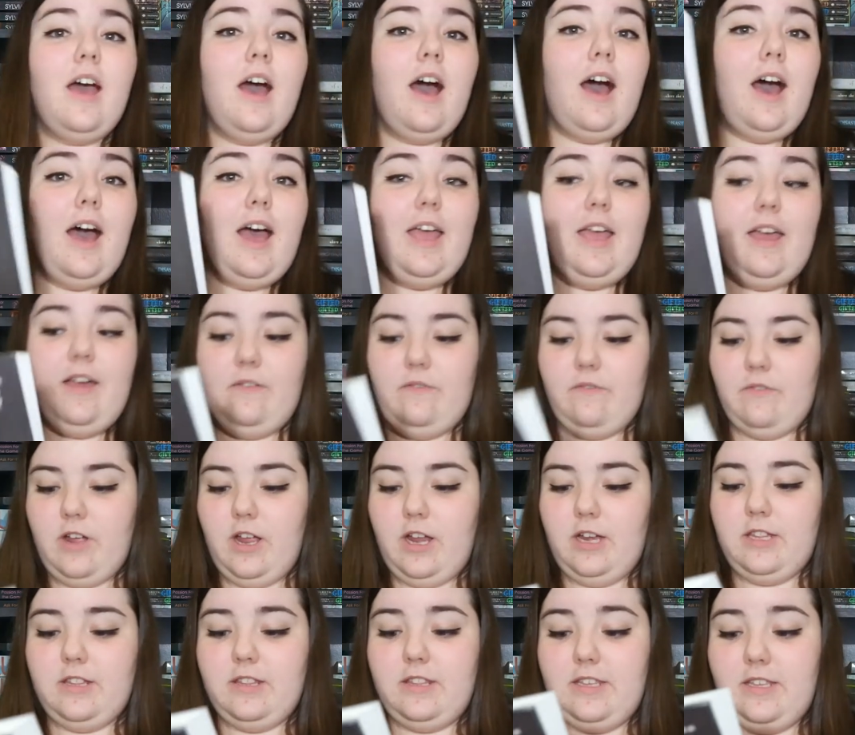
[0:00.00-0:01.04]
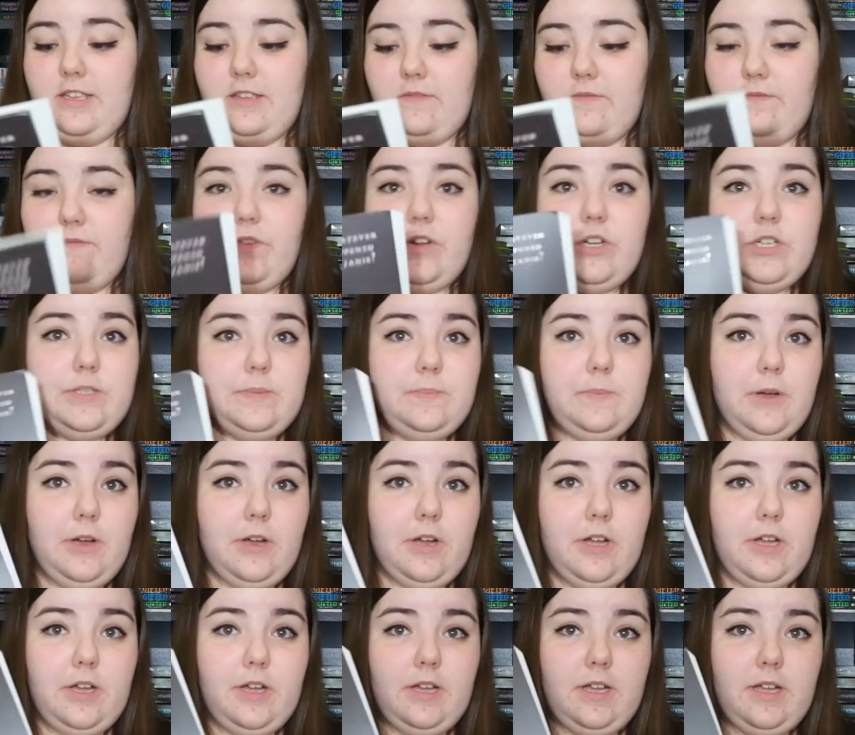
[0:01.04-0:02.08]
I have read the first
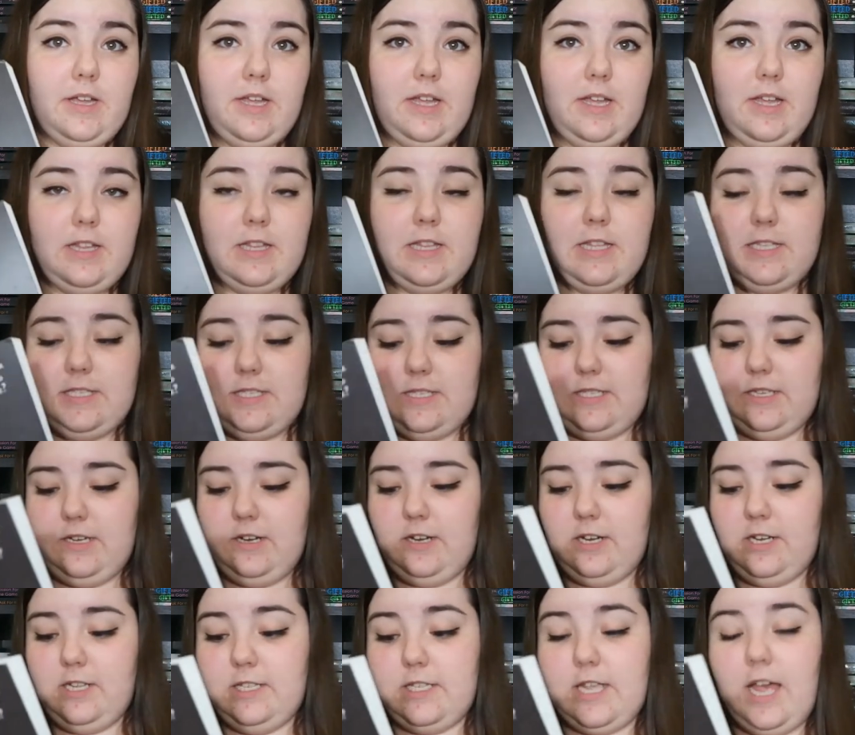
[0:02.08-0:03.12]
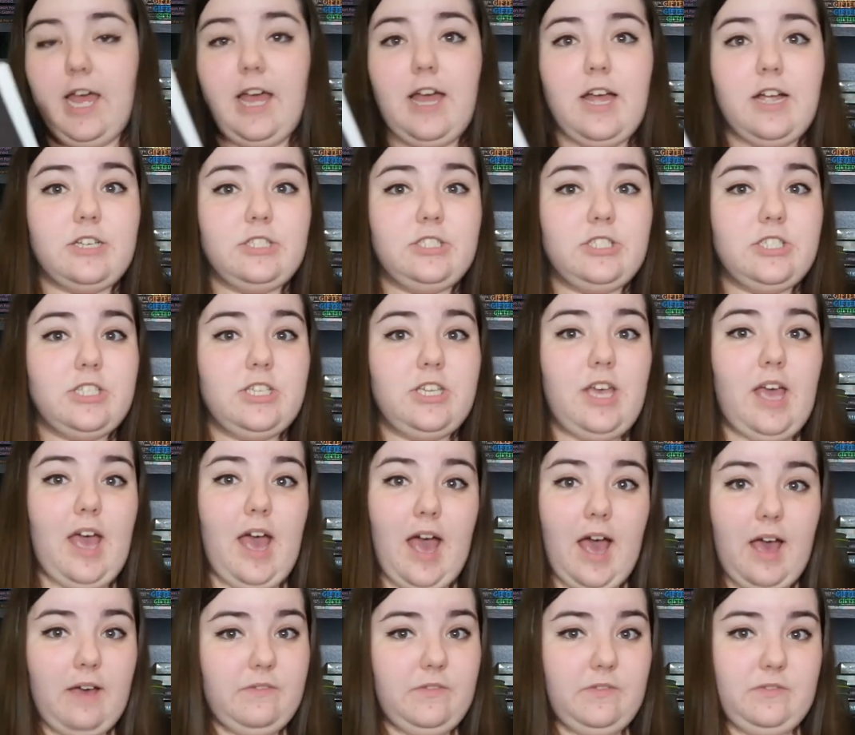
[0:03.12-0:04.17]
book in this series. I actually
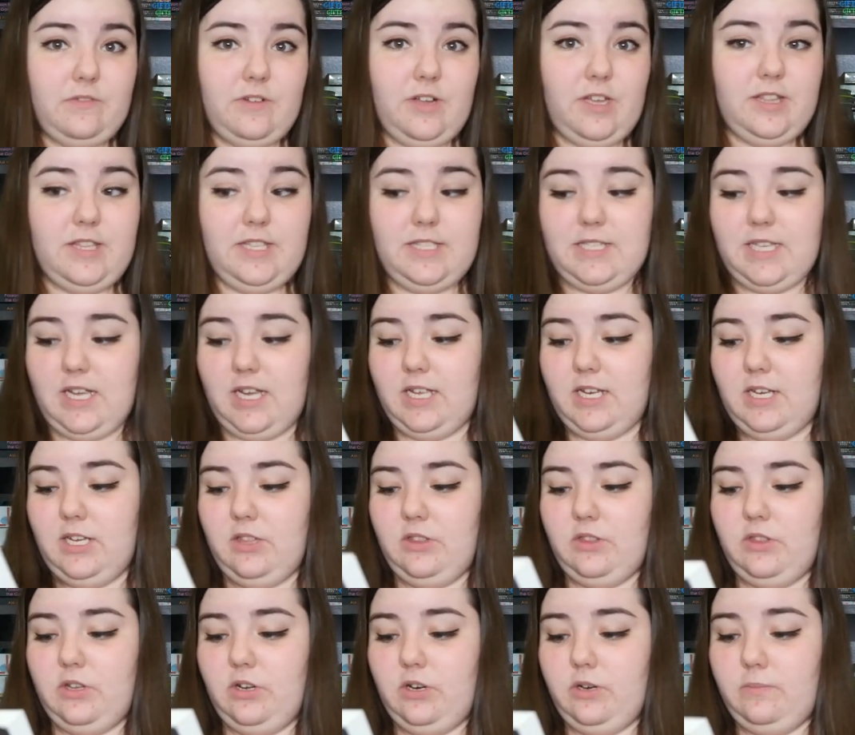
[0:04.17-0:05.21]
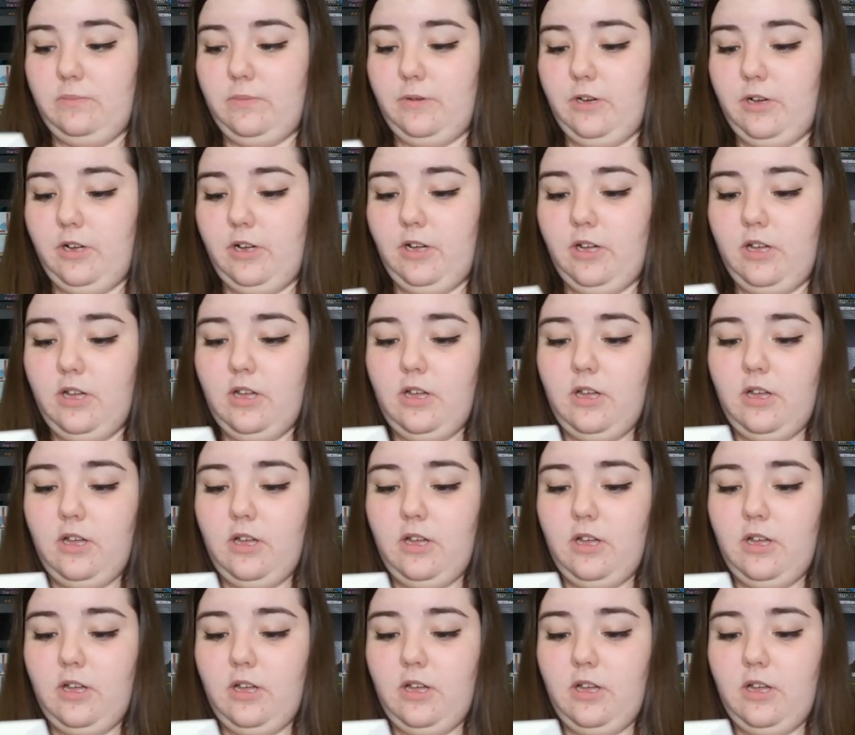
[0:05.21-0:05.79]
haven't read the second and third book.